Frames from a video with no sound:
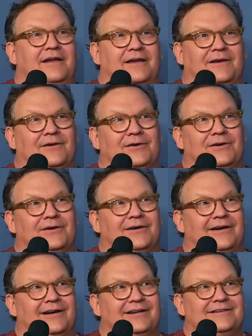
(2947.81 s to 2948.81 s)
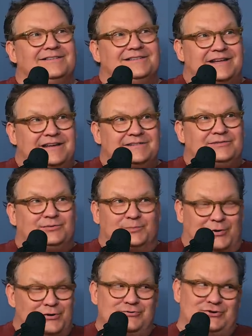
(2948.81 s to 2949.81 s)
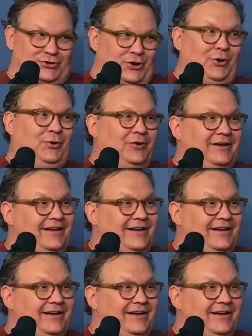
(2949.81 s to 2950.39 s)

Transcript: in her diesel Peugeot.